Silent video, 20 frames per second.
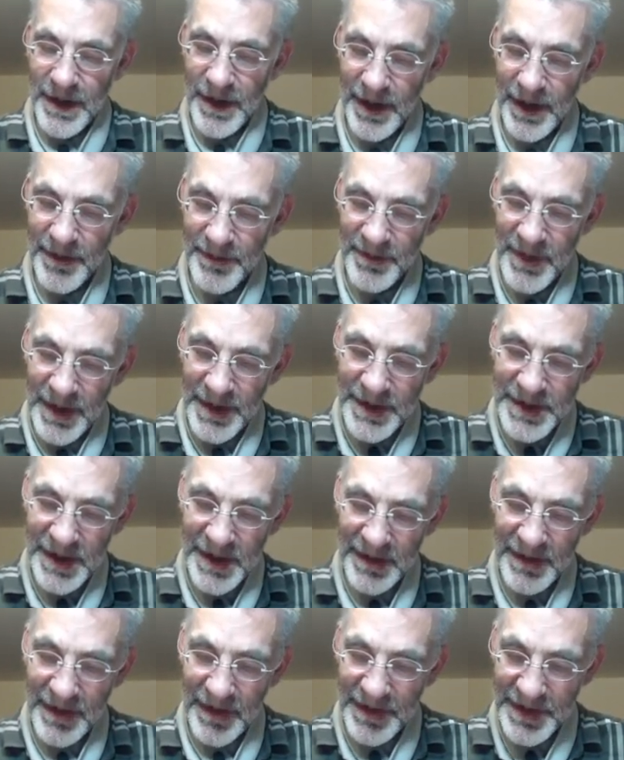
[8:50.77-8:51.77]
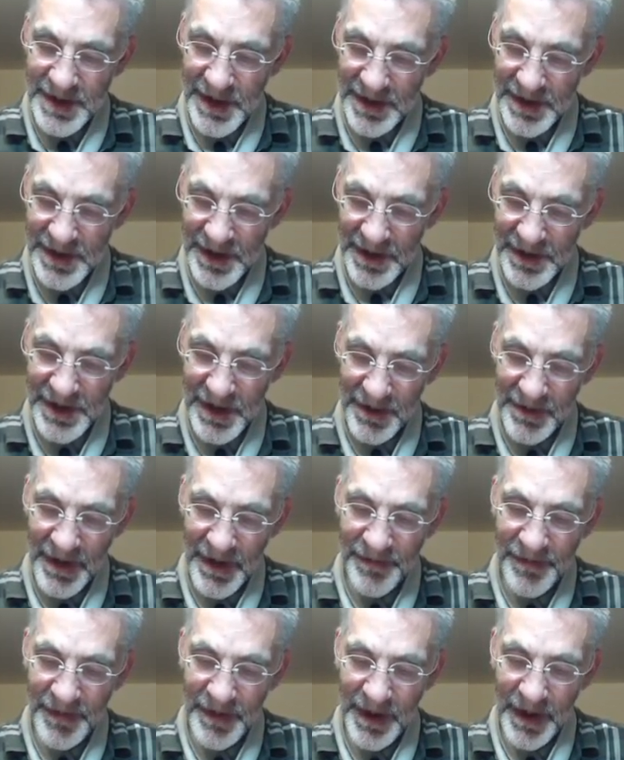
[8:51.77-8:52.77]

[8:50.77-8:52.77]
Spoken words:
so if a